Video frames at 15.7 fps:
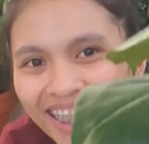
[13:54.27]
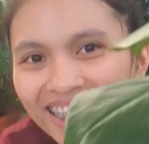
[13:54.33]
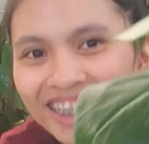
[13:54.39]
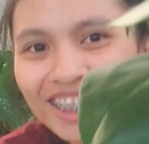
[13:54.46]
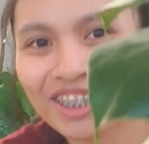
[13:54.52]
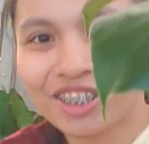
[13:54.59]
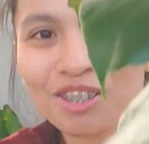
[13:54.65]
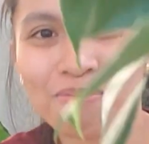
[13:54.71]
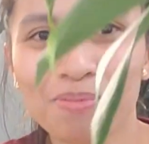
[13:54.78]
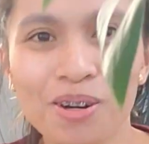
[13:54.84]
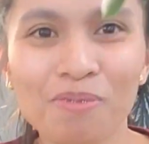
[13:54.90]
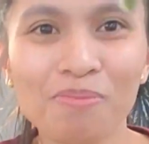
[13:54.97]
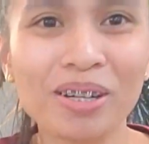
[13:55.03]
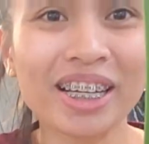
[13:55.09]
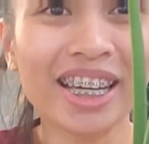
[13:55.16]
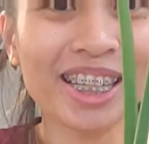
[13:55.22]
So to
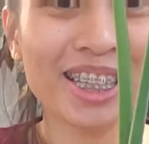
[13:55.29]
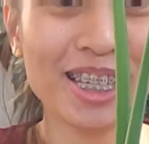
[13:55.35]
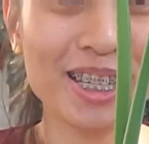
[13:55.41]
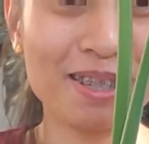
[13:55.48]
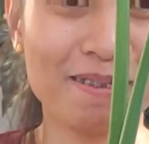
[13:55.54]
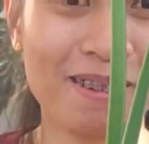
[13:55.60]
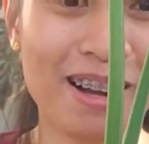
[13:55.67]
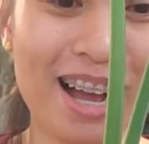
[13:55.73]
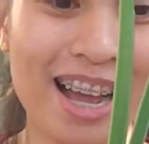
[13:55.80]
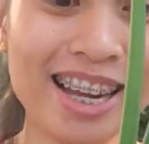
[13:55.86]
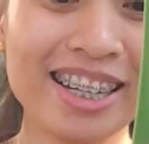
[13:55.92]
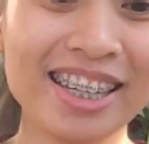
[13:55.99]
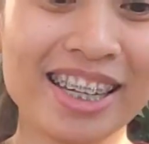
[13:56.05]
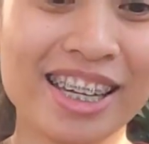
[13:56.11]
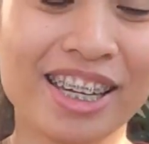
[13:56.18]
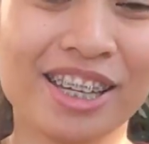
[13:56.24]
propagate this
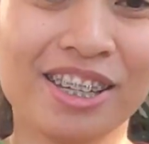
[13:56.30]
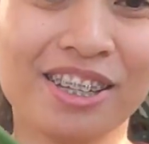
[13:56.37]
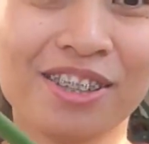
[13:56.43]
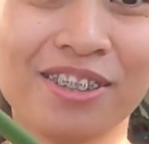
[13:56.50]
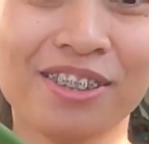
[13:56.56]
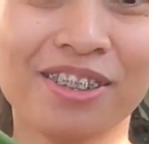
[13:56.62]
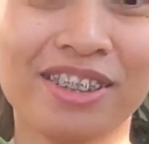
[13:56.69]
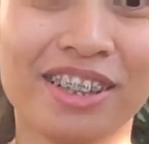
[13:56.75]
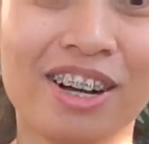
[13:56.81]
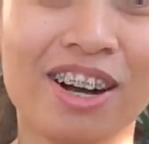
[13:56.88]
one, you